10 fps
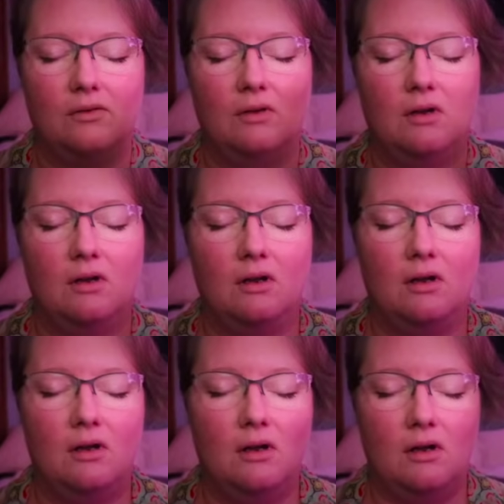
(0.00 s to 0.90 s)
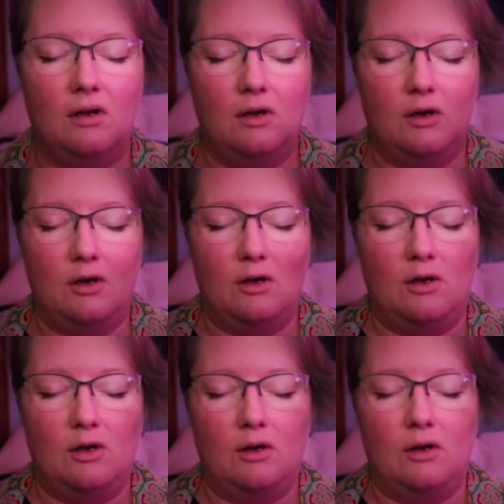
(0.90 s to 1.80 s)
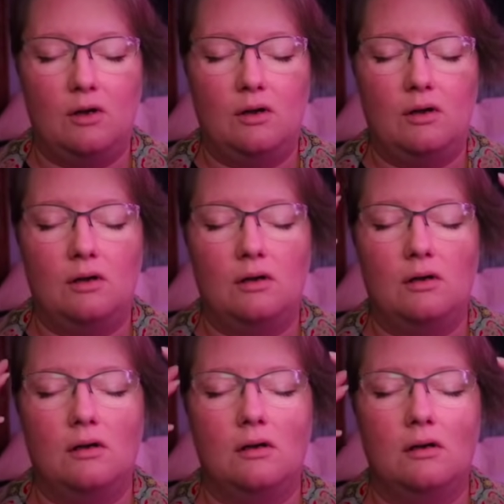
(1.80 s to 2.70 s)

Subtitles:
Nobody speaks.